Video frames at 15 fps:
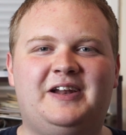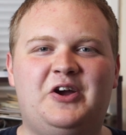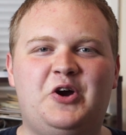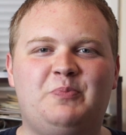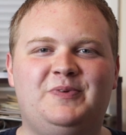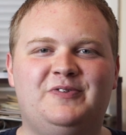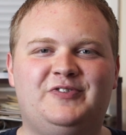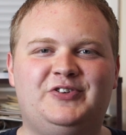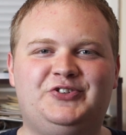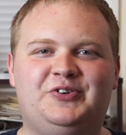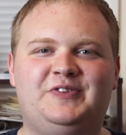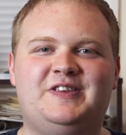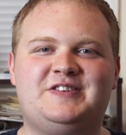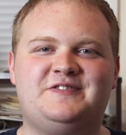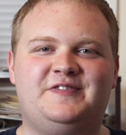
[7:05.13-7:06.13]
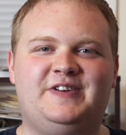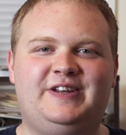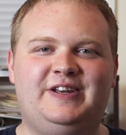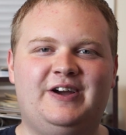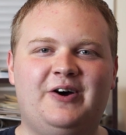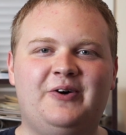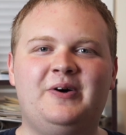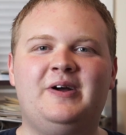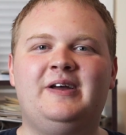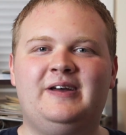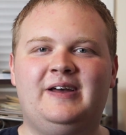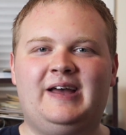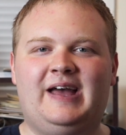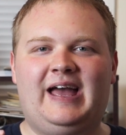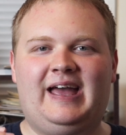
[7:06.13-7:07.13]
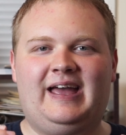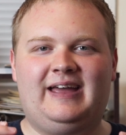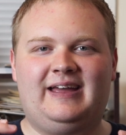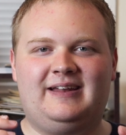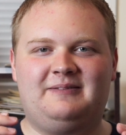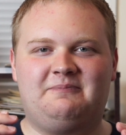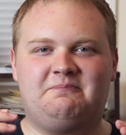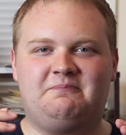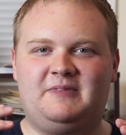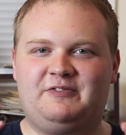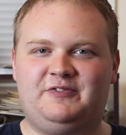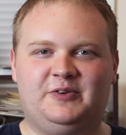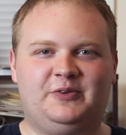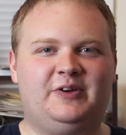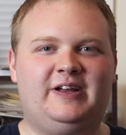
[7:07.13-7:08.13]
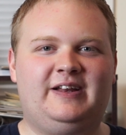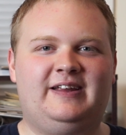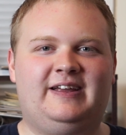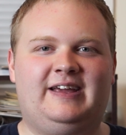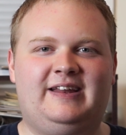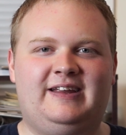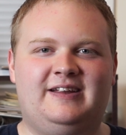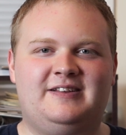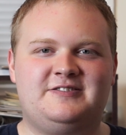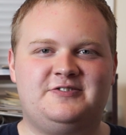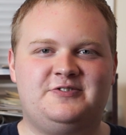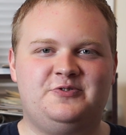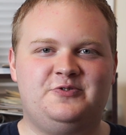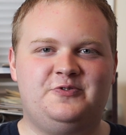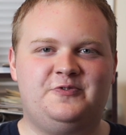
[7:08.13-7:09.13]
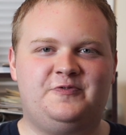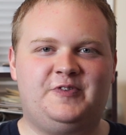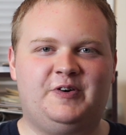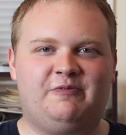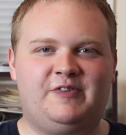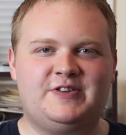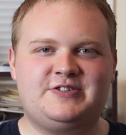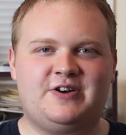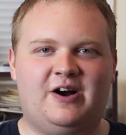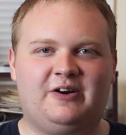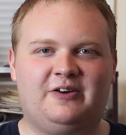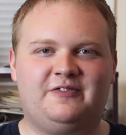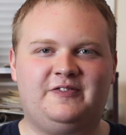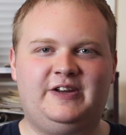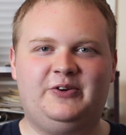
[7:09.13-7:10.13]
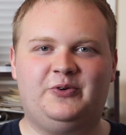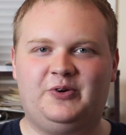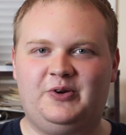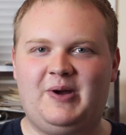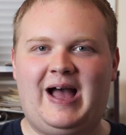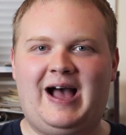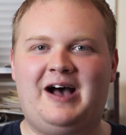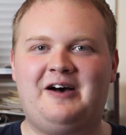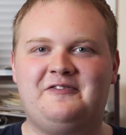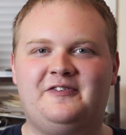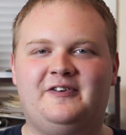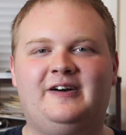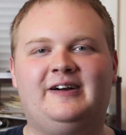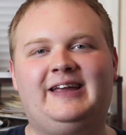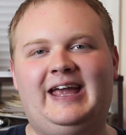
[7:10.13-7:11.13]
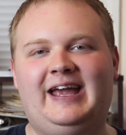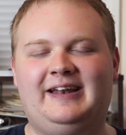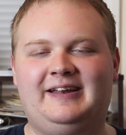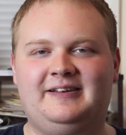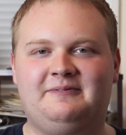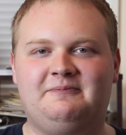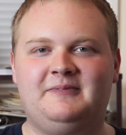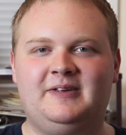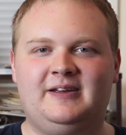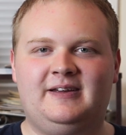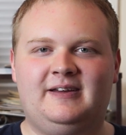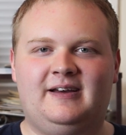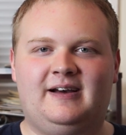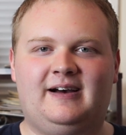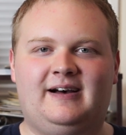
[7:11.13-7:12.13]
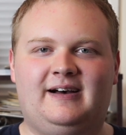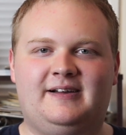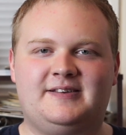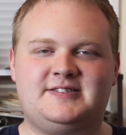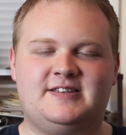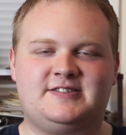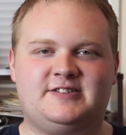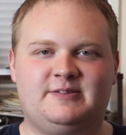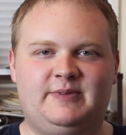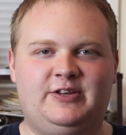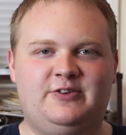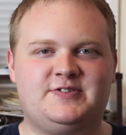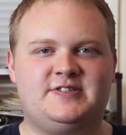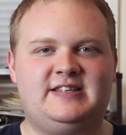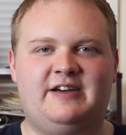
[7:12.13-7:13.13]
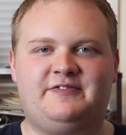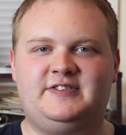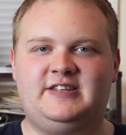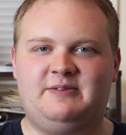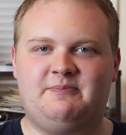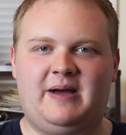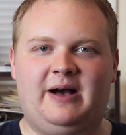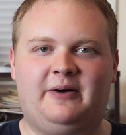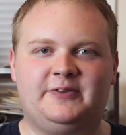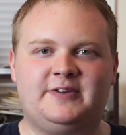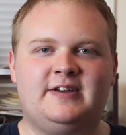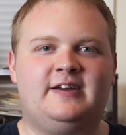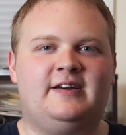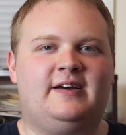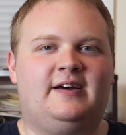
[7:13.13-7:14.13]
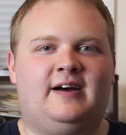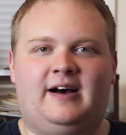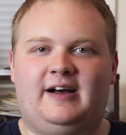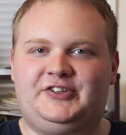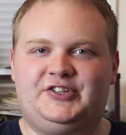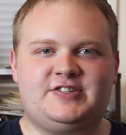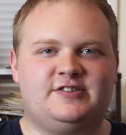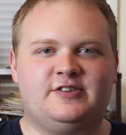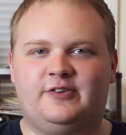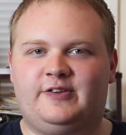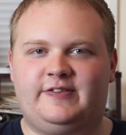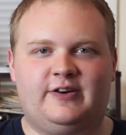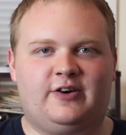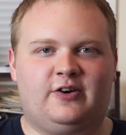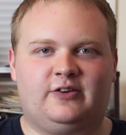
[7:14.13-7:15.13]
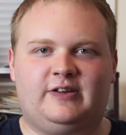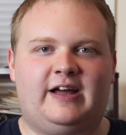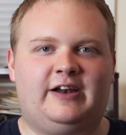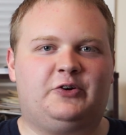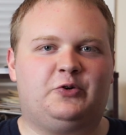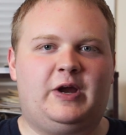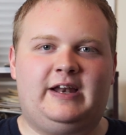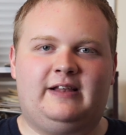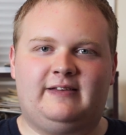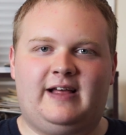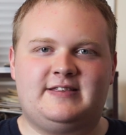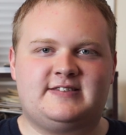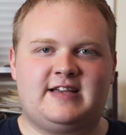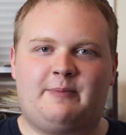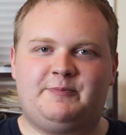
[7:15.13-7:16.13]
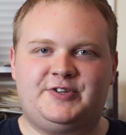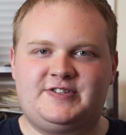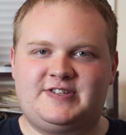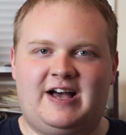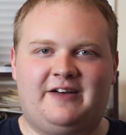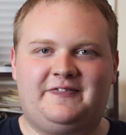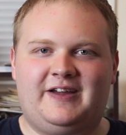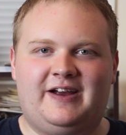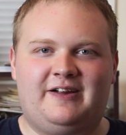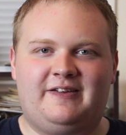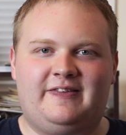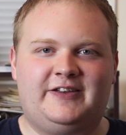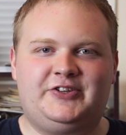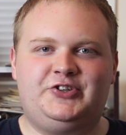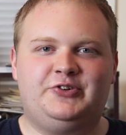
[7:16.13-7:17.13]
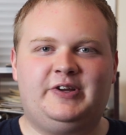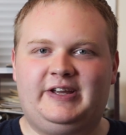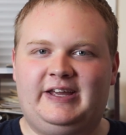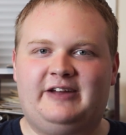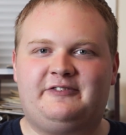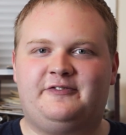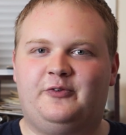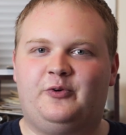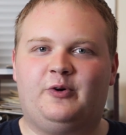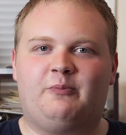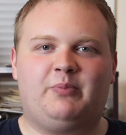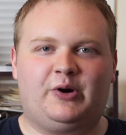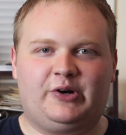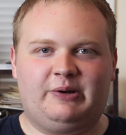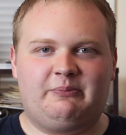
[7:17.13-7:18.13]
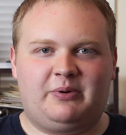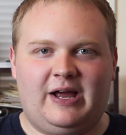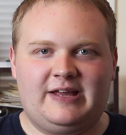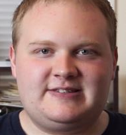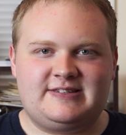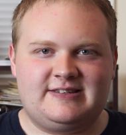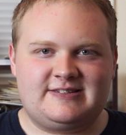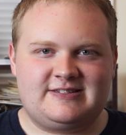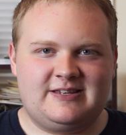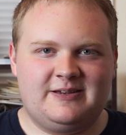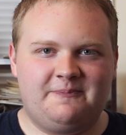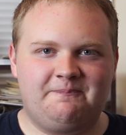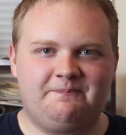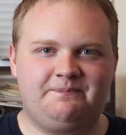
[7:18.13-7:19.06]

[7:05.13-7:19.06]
I hope you've enjoyed this video. And if you're looking to get into film photography or you have a Canon uh, system that uses the FD mount, uh, just know that there are a lot of great lens options out there that you can get for bargain prices.